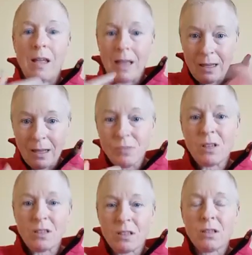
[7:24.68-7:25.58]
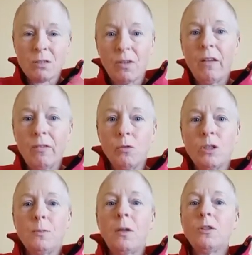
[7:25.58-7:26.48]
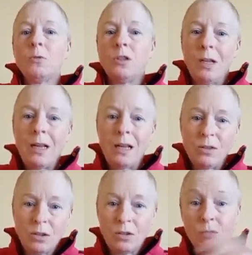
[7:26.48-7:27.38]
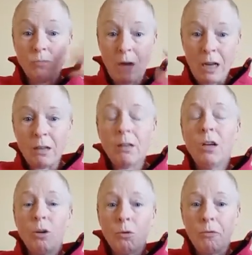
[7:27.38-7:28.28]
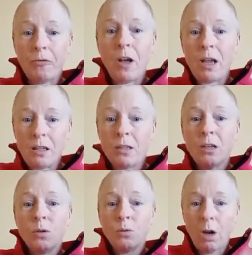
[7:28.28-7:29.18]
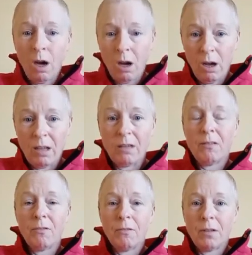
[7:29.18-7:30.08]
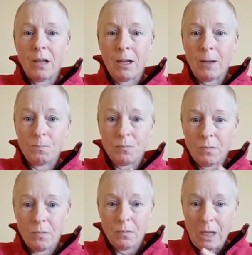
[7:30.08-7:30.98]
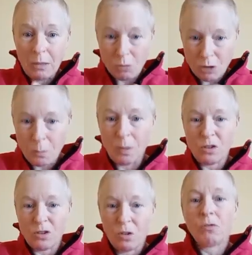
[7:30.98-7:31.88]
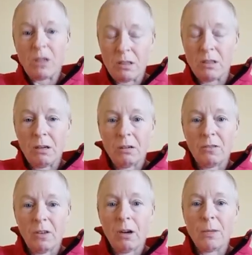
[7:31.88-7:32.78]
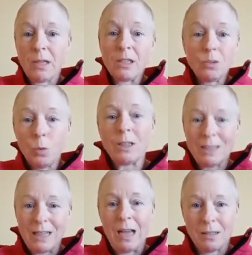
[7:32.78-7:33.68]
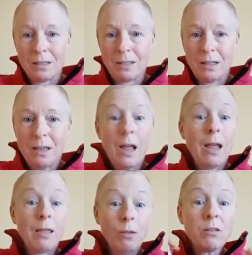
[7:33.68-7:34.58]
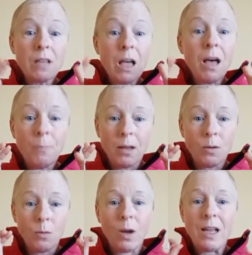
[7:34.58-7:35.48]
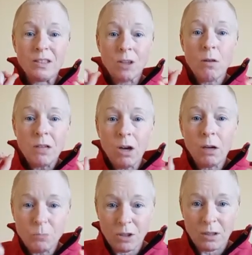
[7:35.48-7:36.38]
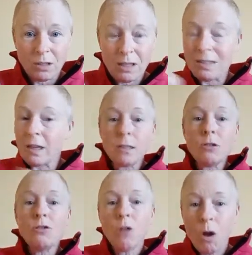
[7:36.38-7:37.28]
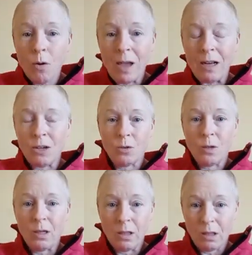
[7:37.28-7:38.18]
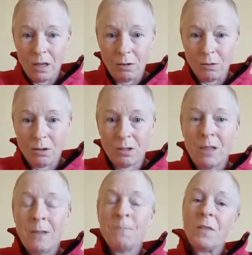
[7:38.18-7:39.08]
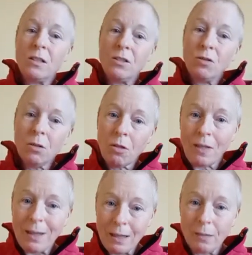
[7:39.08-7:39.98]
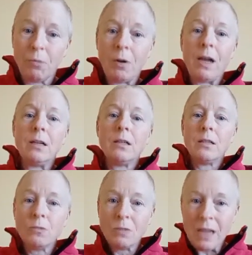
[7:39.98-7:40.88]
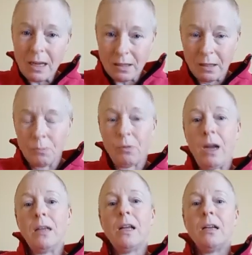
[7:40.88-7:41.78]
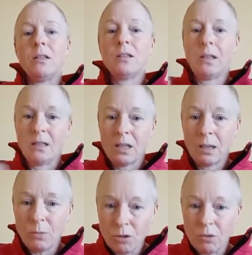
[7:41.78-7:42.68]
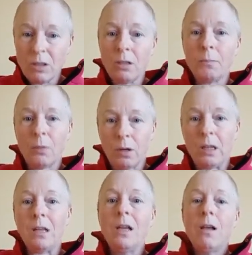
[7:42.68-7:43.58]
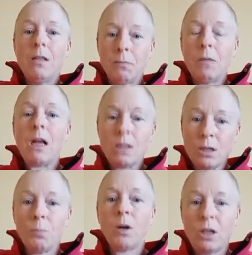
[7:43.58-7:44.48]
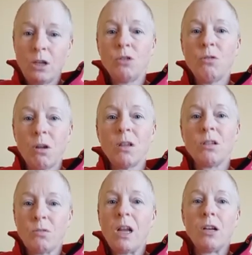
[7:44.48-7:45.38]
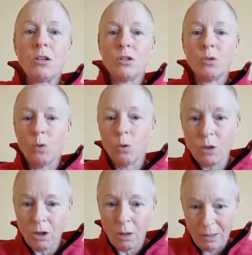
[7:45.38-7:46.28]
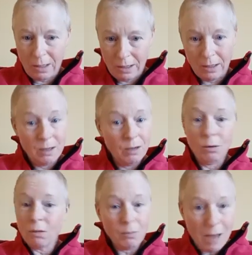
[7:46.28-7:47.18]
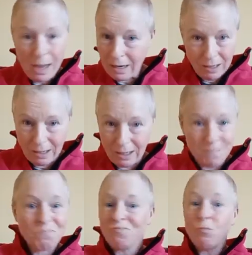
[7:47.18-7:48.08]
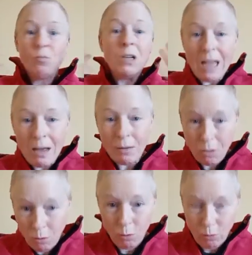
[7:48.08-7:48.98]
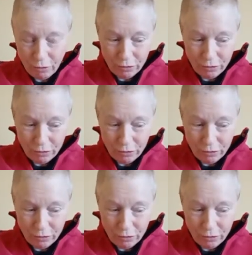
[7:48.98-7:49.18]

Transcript: gives us the survival response, which allows us to run or fight or hide in response to threats in our environment. That's what it does. And those are, by the way, its only options. It doesn't know how to do anything else. It is not a thinking brain, it is a reacting brain, and it sends chemistry to the body that makes the body do those reactions automatically, without thought.